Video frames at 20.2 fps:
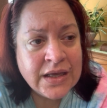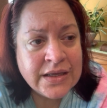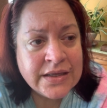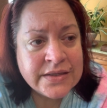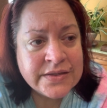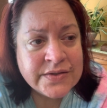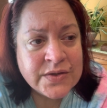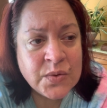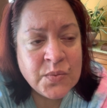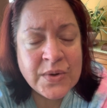
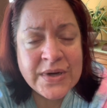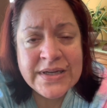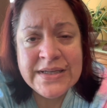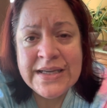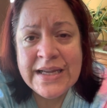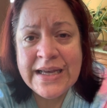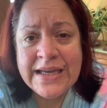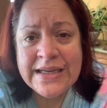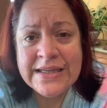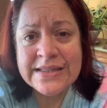So one
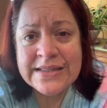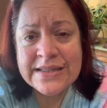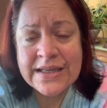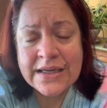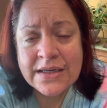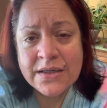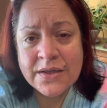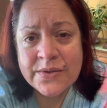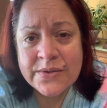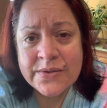day his
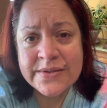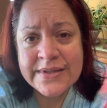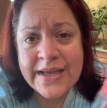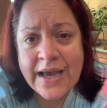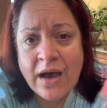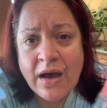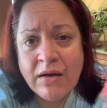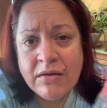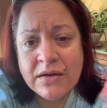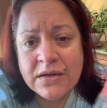son goes
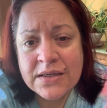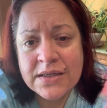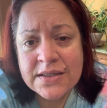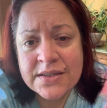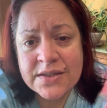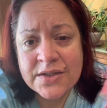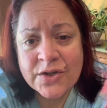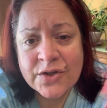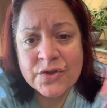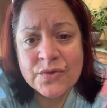out and he
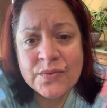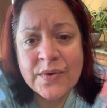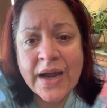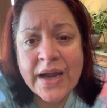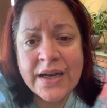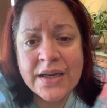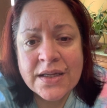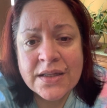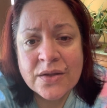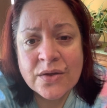starts
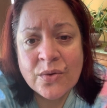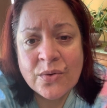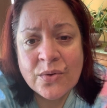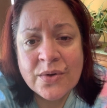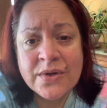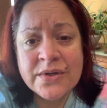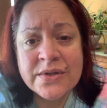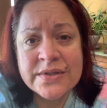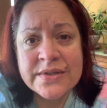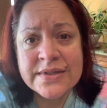riding the
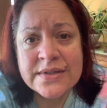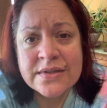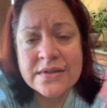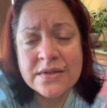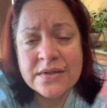horse,